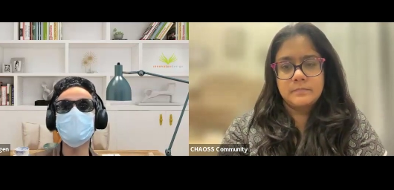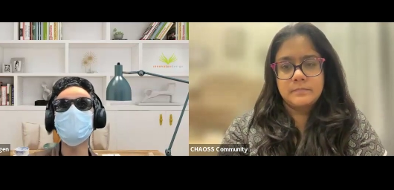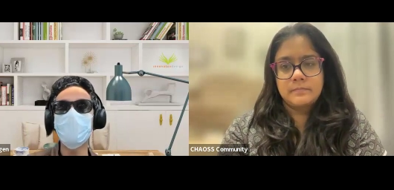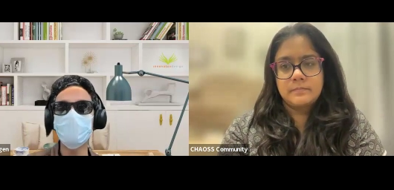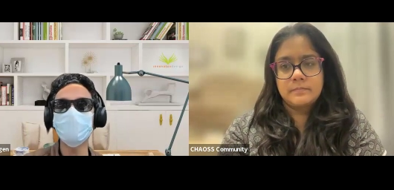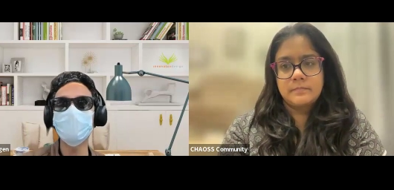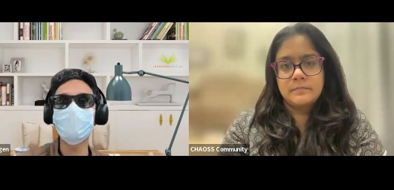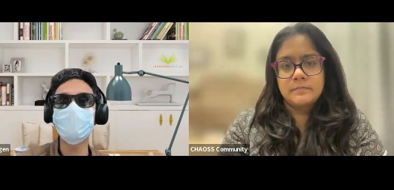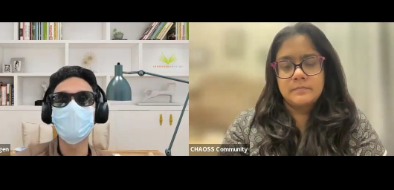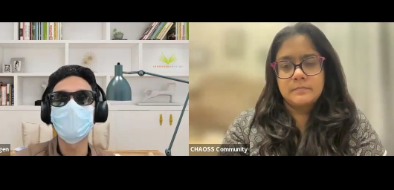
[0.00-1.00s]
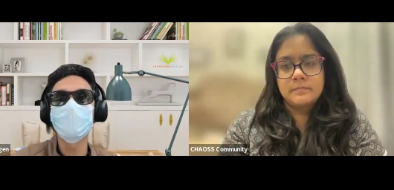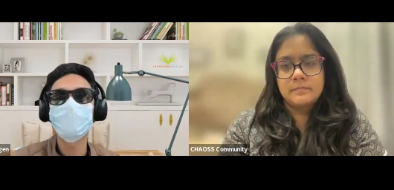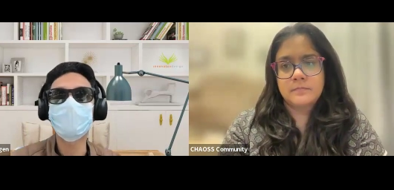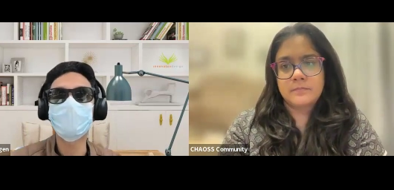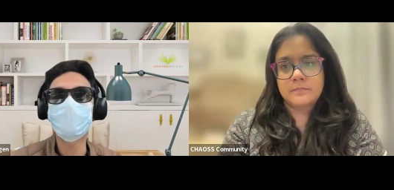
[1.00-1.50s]
Speaker 1: a lot of mileage
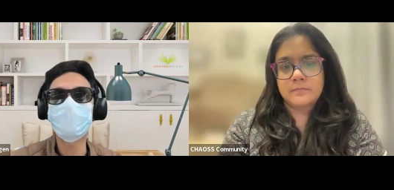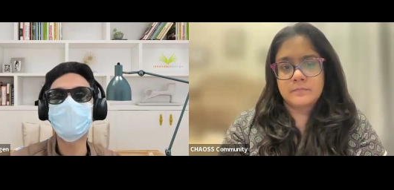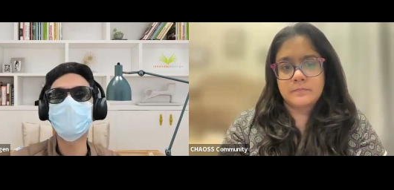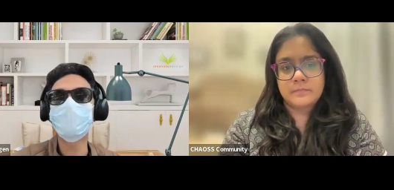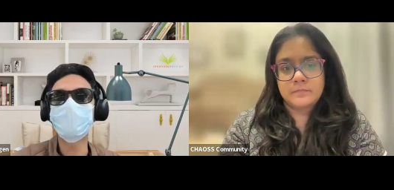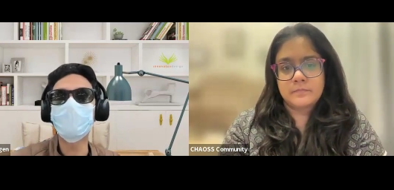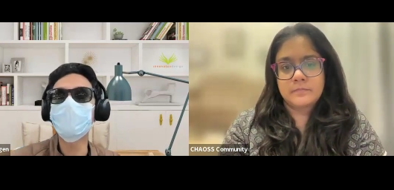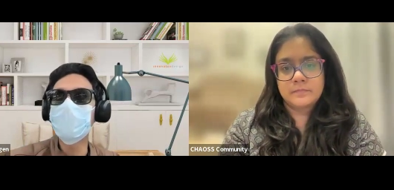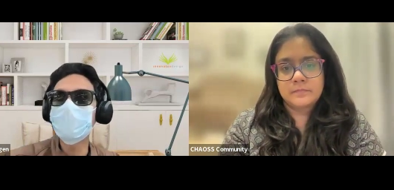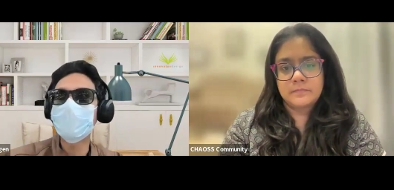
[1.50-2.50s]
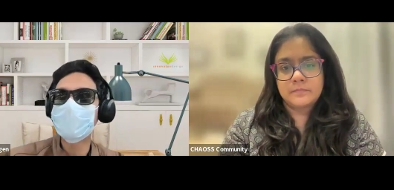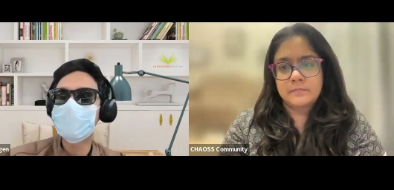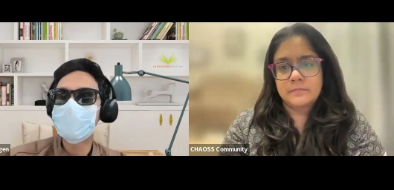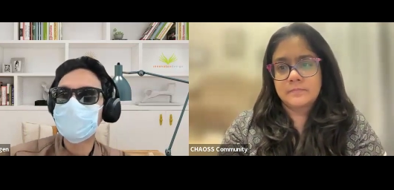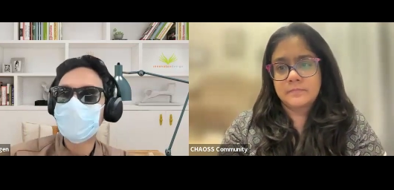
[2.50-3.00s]
from very, very
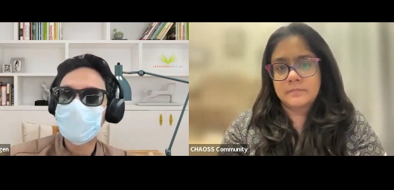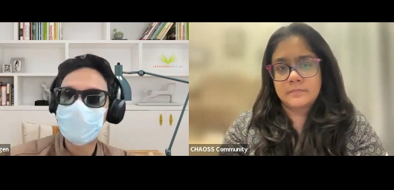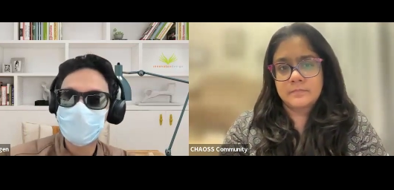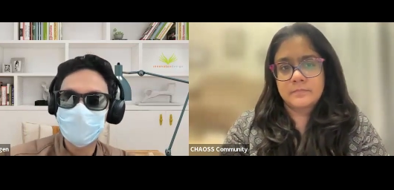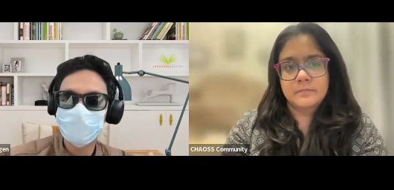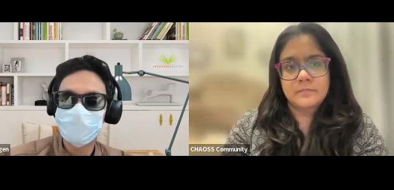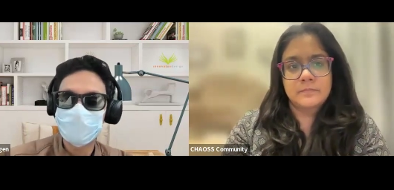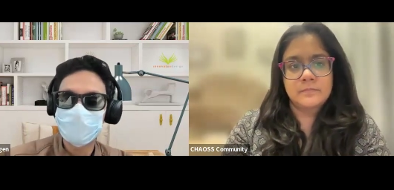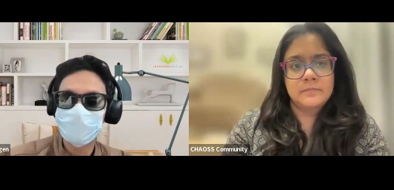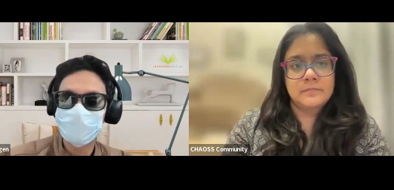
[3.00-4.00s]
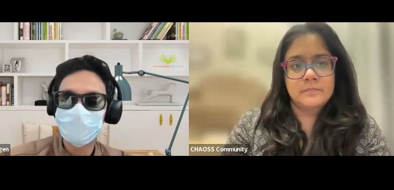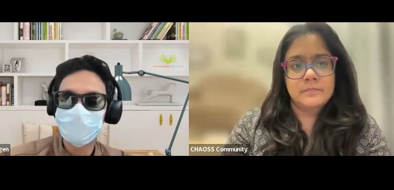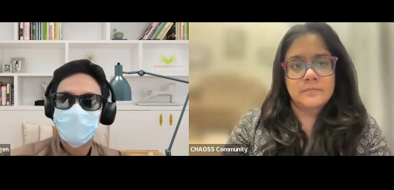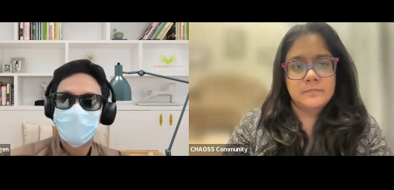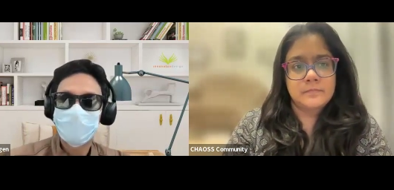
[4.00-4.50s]
complex situations
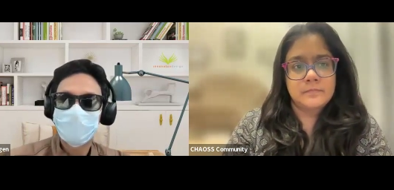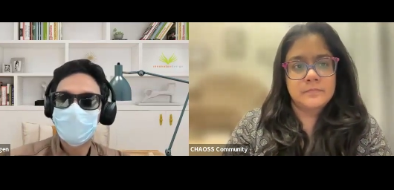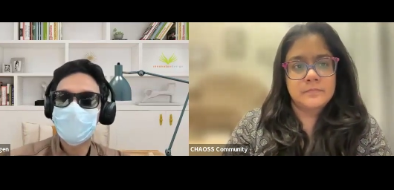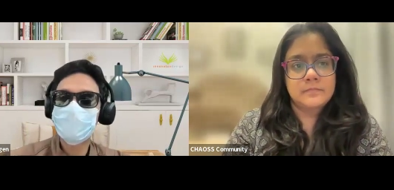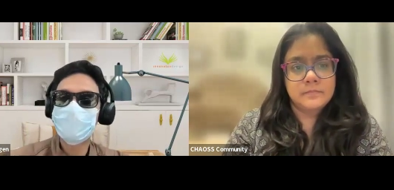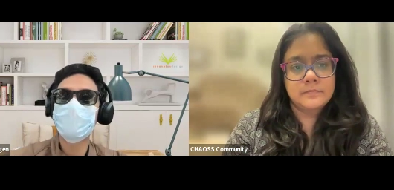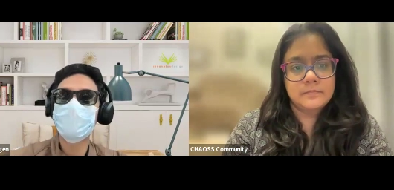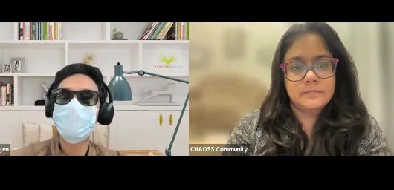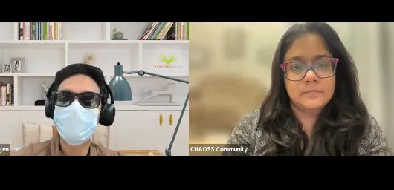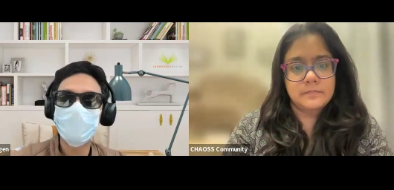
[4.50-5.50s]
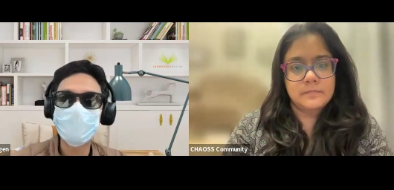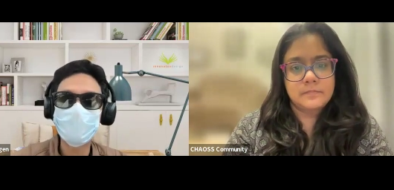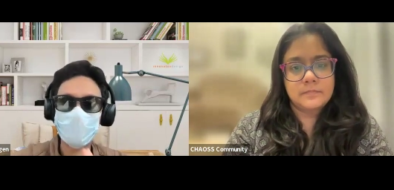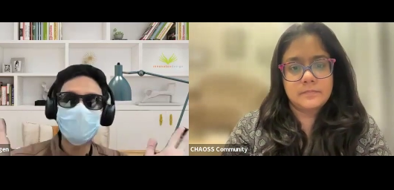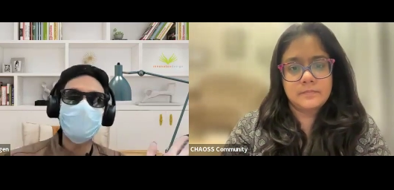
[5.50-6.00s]
and lots of
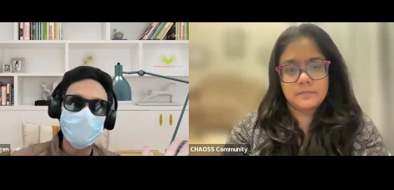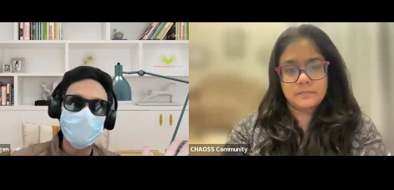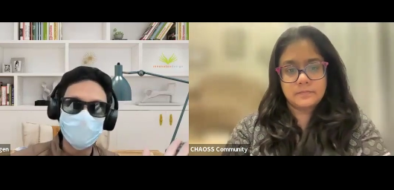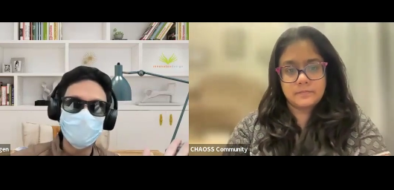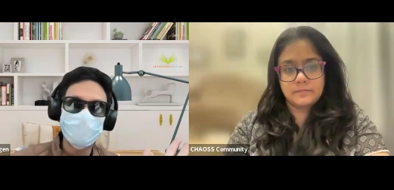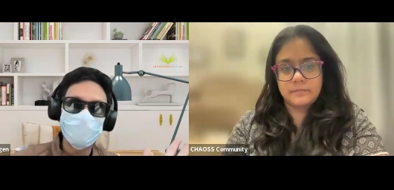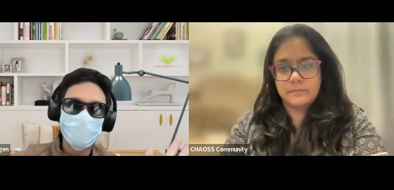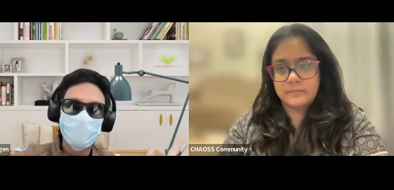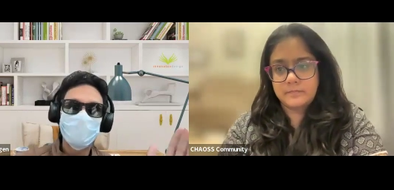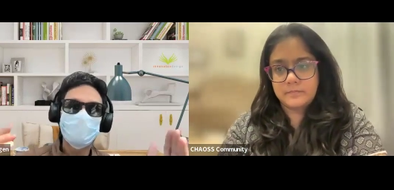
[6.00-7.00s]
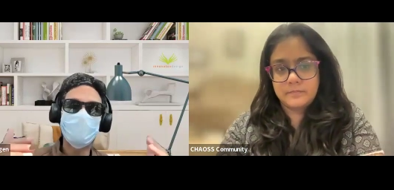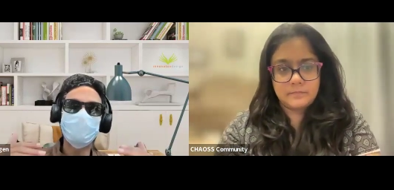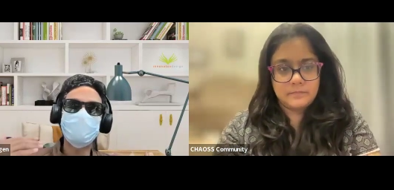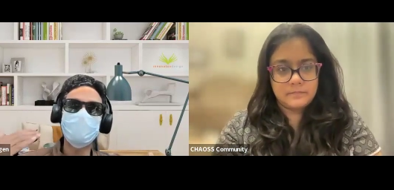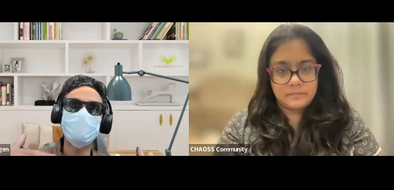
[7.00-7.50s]
diverse stakeholders
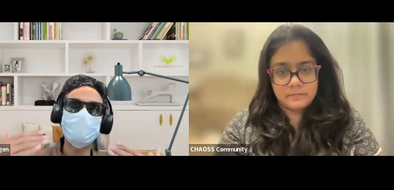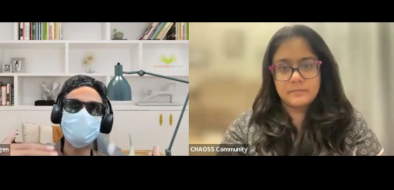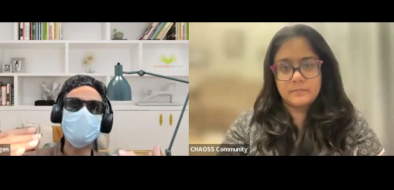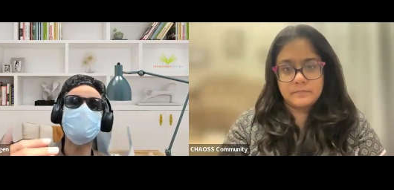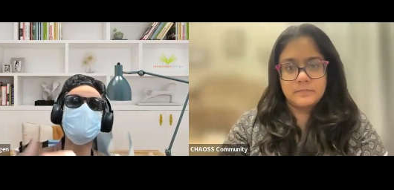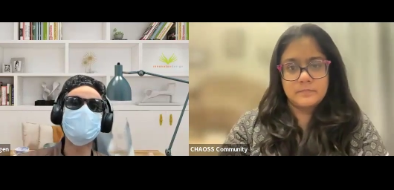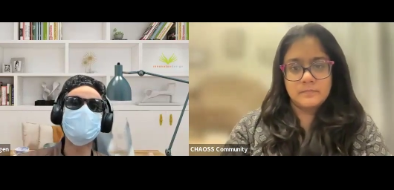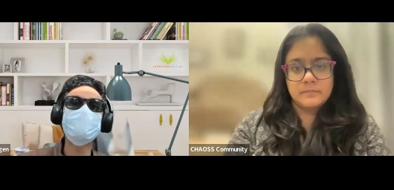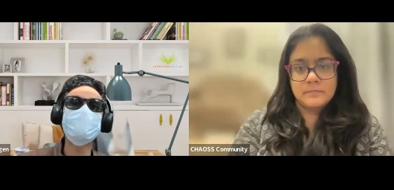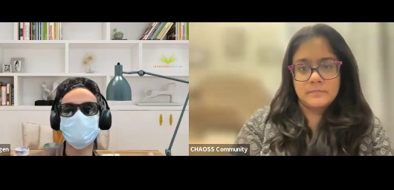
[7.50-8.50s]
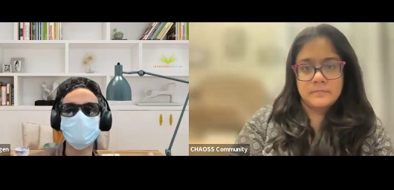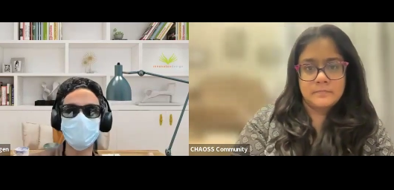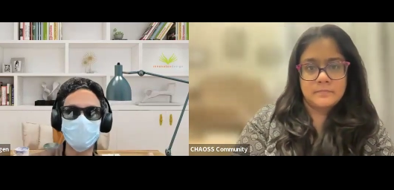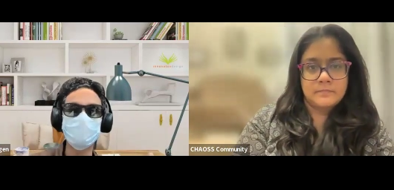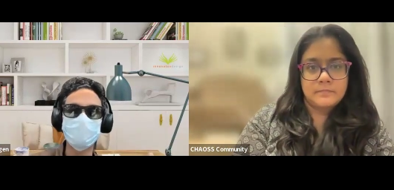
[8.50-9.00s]
by following this
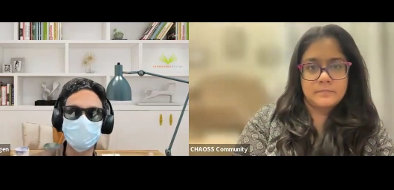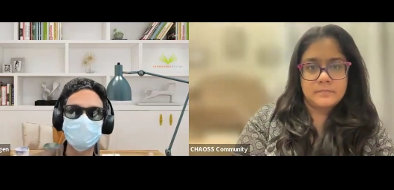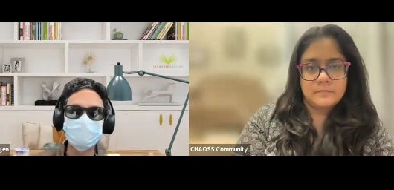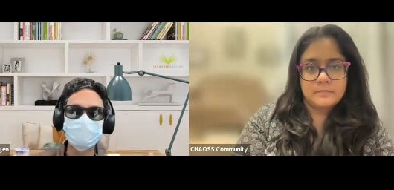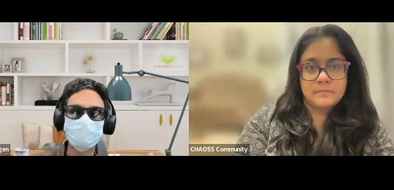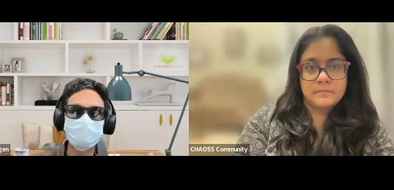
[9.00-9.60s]
advocacy based approach.